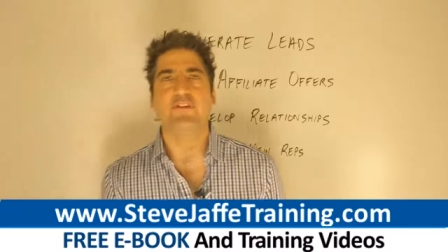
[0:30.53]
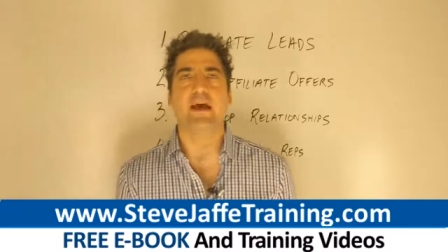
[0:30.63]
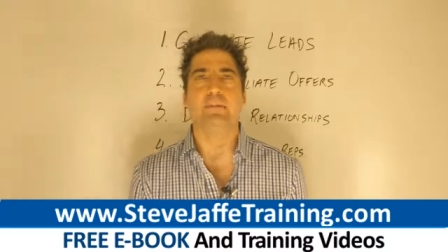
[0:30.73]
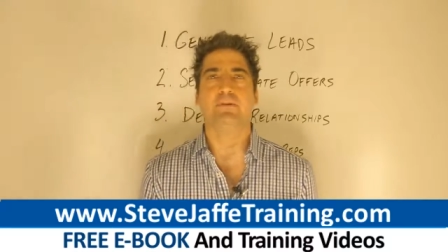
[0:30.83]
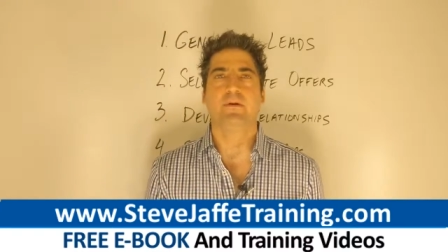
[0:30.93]

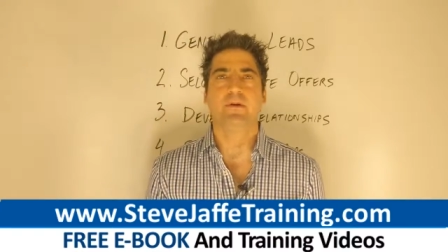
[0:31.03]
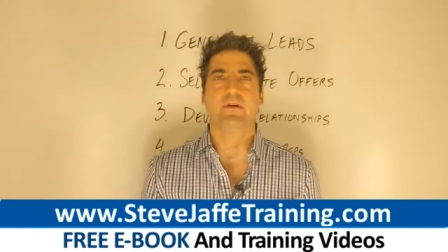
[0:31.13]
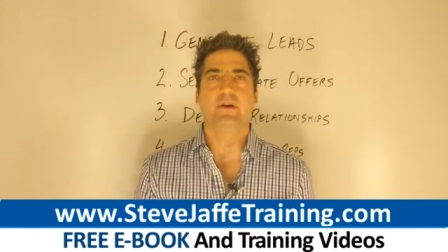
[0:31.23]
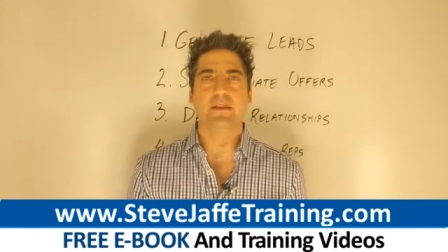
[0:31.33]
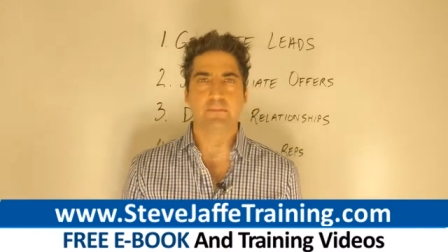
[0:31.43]
step
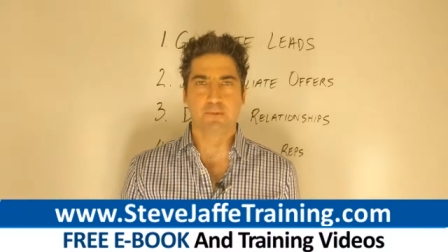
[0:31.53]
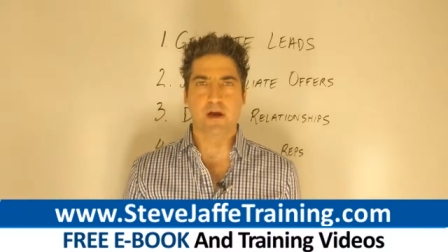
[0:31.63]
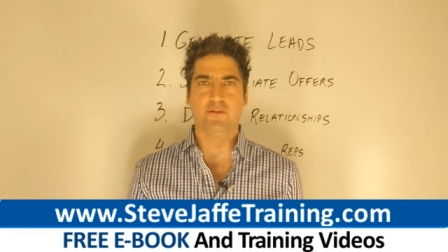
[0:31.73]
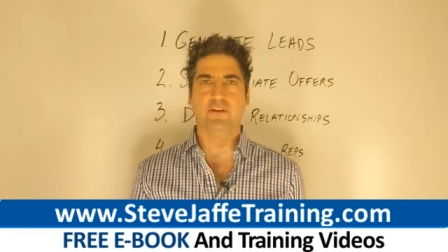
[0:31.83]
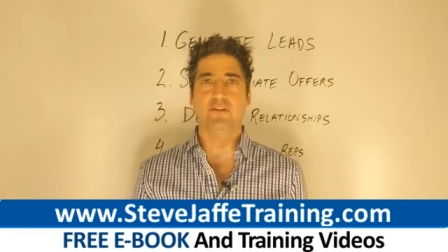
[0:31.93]
in the
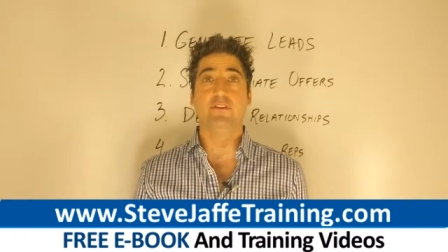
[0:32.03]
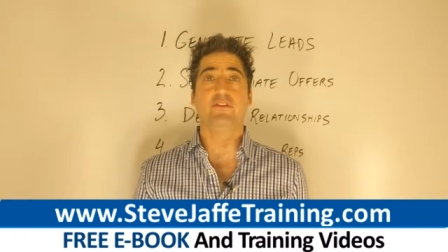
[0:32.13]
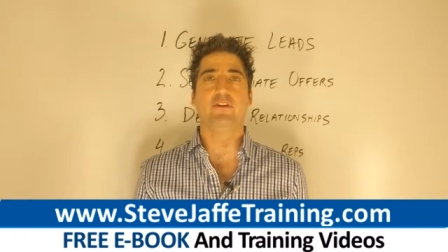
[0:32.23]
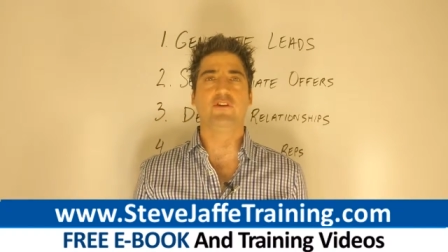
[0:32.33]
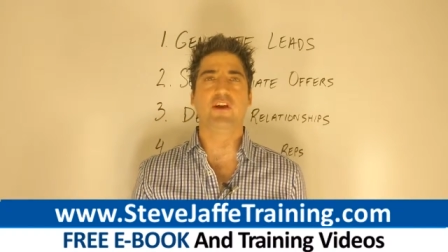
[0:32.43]
process
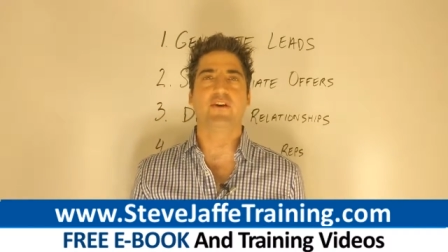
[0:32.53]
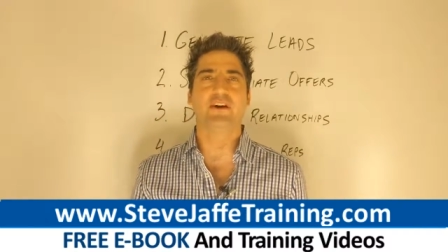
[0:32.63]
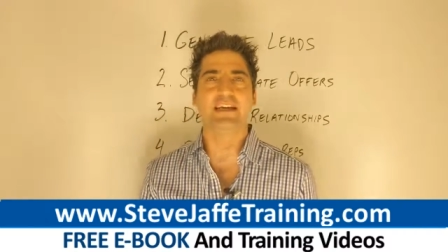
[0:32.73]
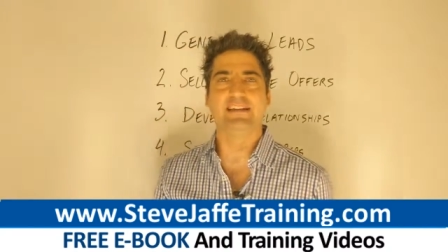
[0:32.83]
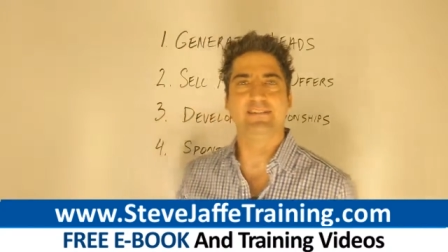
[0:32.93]
is to
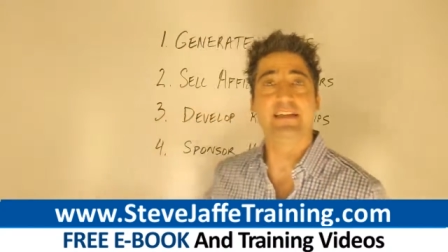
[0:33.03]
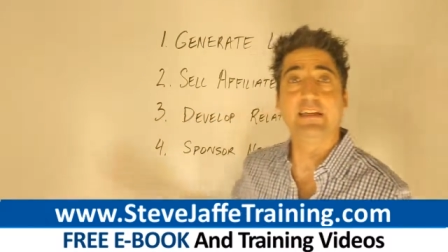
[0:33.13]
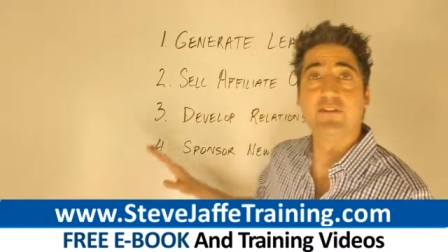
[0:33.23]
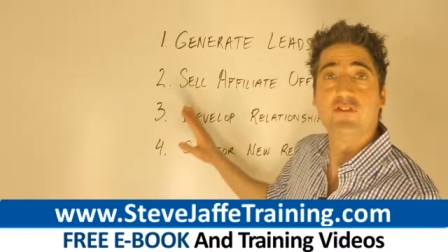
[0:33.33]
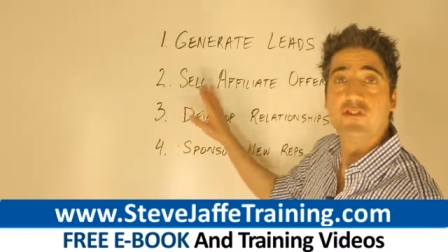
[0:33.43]
generate
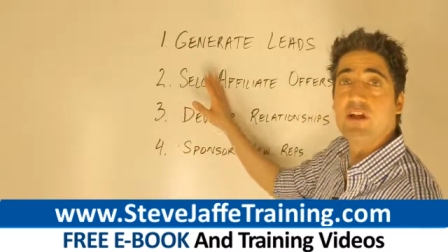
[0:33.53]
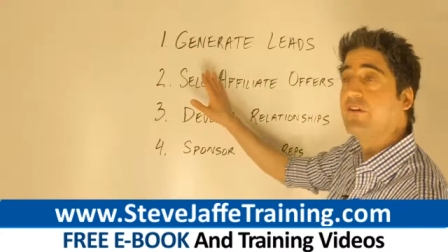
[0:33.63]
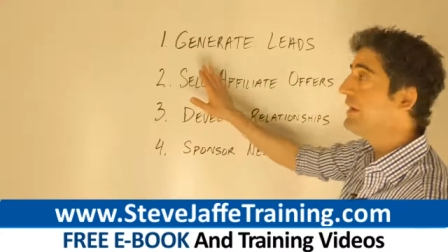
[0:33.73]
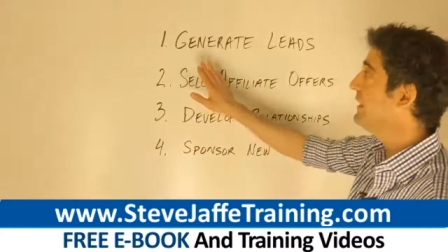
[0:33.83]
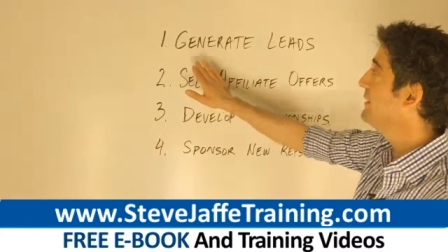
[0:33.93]
leads.
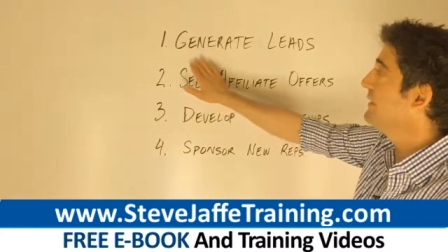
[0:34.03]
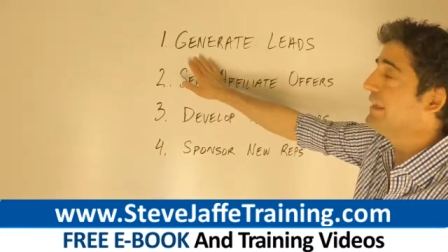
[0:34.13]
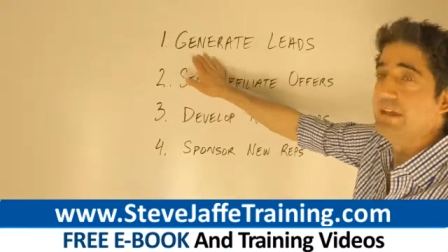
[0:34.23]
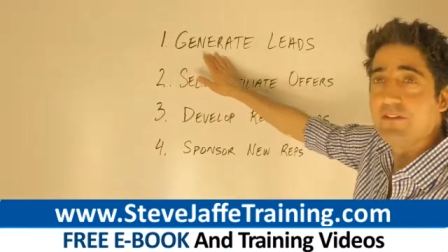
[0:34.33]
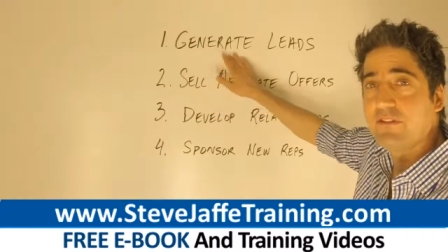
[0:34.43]
Generate
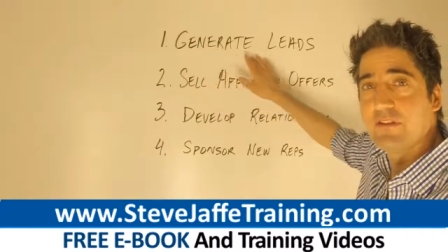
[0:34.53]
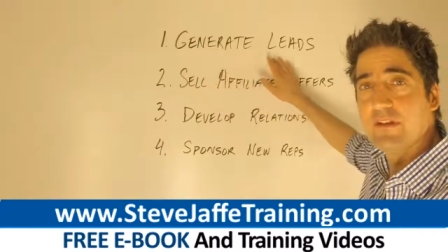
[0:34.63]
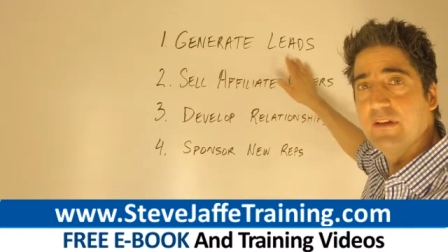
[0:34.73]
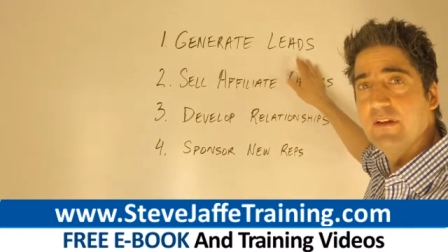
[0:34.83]
leads.